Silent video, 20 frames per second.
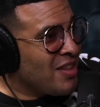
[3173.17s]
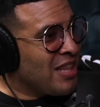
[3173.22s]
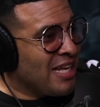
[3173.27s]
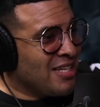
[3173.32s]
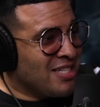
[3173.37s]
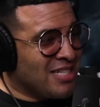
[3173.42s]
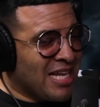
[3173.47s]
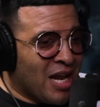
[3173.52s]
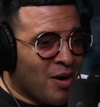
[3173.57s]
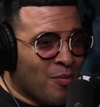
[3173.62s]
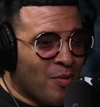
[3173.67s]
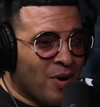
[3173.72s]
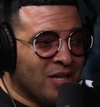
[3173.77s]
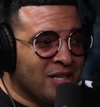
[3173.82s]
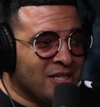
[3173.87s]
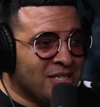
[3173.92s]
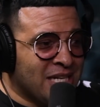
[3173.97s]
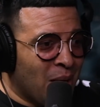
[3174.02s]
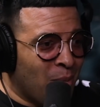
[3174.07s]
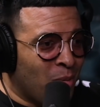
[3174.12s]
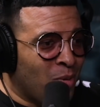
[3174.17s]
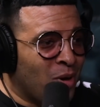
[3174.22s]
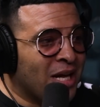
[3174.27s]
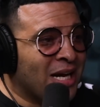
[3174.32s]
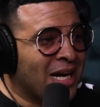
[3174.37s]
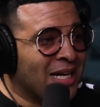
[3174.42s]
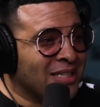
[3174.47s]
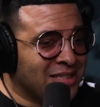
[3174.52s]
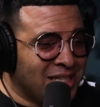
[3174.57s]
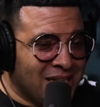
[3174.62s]
They sat around the table,
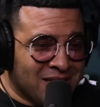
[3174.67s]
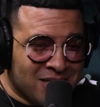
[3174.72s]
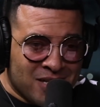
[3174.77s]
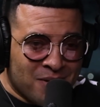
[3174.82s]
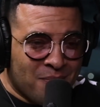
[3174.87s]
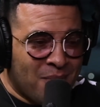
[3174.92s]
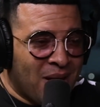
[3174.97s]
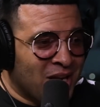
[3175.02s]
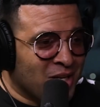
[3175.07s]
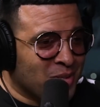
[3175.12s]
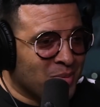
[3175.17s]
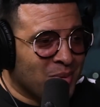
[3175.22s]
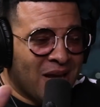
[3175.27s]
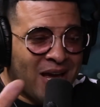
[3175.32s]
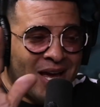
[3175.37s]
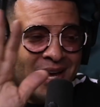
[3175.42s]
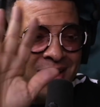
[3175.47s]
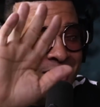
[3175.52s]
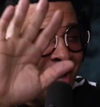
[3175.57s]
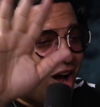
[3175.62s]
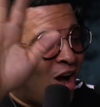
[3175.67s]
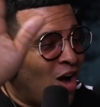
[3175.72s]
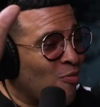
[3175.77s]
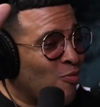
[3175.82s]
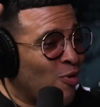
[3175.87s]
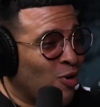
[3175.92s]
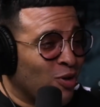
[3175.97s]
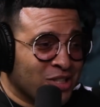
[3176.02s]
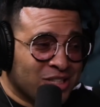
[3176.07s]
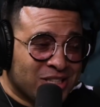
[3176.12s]
and I said to the management, "Hey, y'all
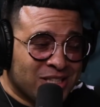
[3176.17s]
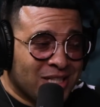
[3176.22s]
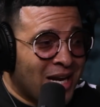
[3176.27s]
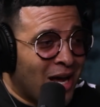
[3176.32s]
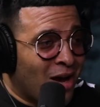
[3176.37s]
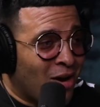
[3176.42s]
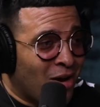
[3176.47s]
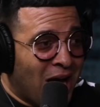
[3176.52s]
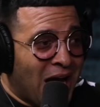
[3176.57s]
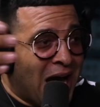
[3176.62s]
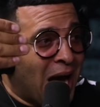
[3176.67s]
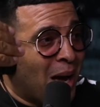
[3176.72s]
roll this shit out.